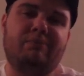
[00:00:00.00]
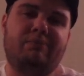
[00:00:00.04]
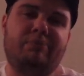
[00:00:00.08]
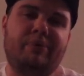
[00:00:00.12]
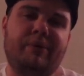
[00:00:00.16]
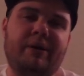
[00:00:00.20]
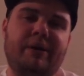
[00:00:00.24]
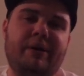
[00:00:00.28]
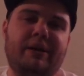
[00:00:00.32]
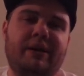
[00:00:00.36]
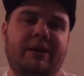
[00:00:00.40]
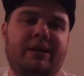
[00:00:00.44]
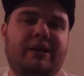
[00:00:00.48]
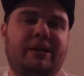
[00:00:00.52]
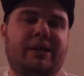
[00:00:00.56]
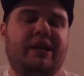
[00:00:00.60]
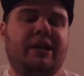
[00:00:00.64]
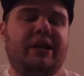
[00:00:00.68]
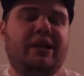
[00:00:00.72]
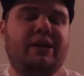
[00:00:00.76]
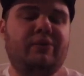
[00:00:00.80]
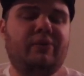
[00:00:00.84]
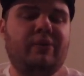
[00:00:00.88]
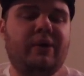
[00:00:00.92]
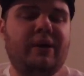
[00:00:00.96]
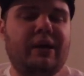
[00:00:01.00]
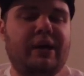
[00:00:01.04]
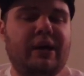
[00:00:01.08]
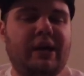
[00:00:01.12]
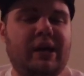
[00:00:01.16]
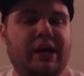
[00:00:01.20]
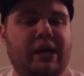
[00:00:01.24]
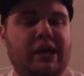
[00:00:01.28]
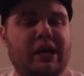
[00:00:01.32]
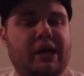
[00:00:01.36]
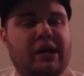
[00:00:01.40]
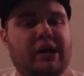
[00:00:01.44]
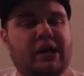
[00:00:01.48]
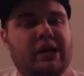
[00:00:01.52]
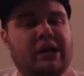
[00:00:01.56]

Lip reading: But anyway,